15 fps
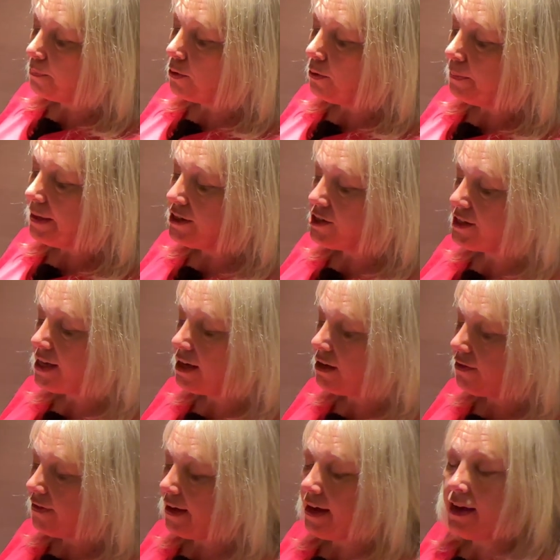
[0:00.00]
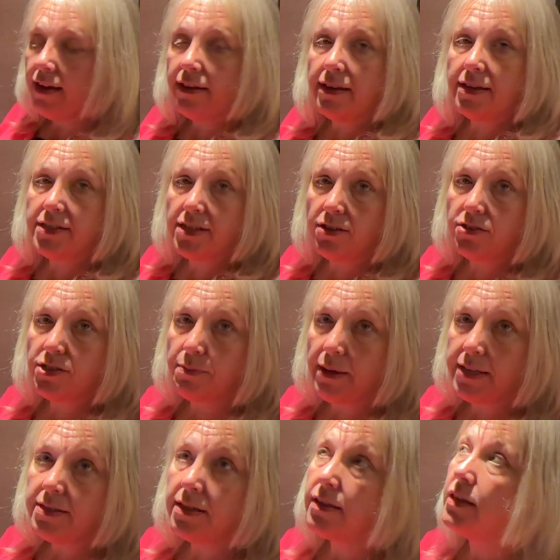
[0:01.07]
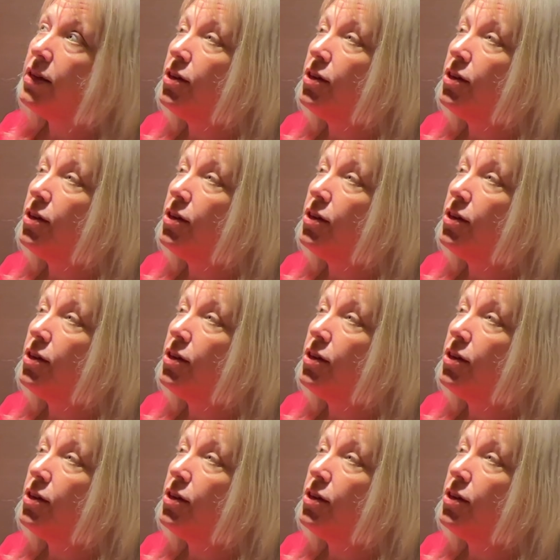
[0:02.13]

beach towel thing that tells you basically